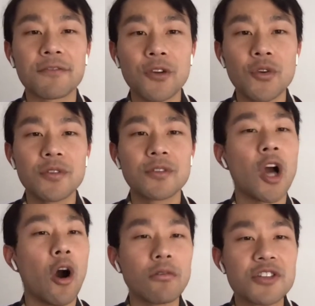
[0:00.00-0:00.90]
food
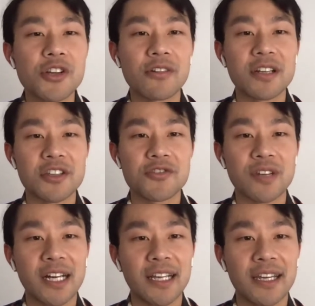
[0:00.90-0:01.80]
culture in
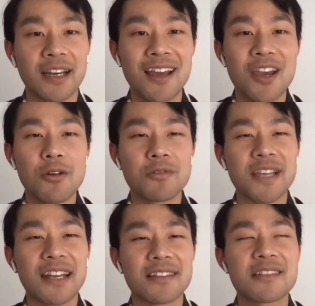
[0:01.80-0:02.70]
Australia
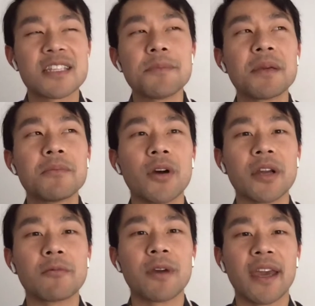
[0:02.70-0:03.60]
was at its tipping
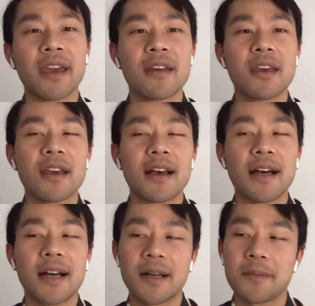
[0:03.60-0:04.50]
point, where
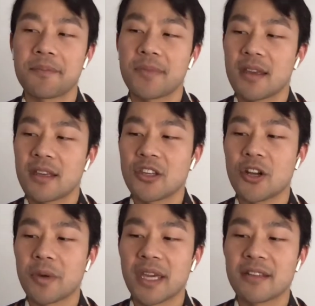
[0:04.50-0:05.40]
you
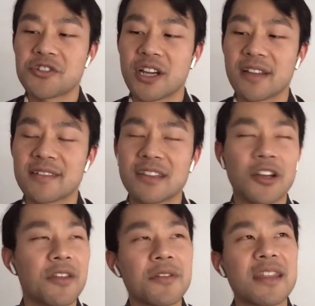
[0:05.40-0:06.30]
know, we had just, you
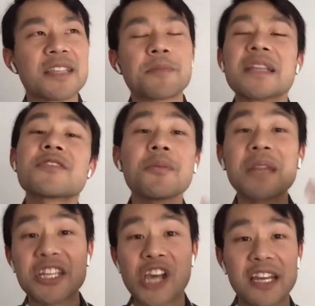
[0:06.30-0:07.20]
know, there's been so
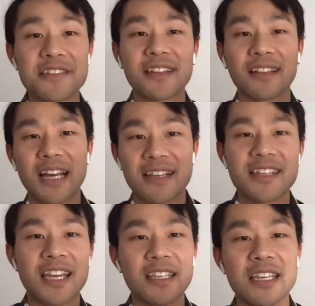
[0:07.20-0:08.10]
many changes in the
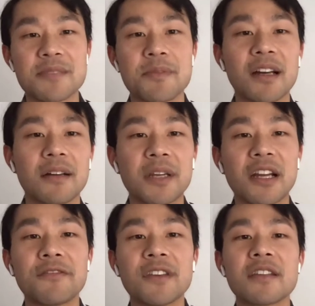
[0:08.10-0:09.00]
last 10 years, but
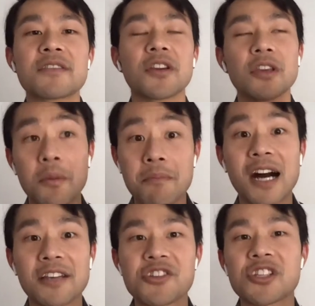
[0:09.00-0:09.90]
I feel as though, you know,
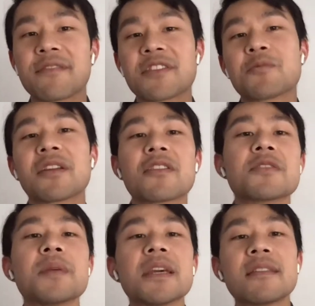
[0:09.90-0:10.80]
MasterChef is one of
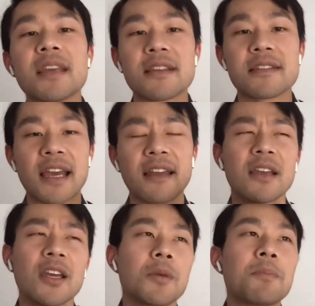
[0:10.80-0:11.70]
those big things that
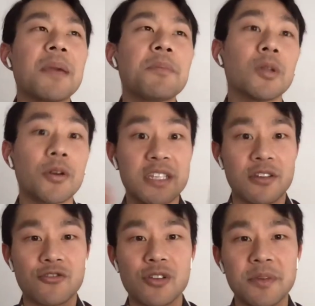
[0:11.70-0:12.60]
people always
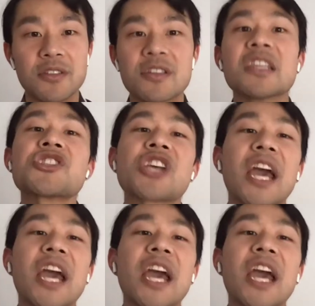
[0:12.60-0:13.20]
attribute to the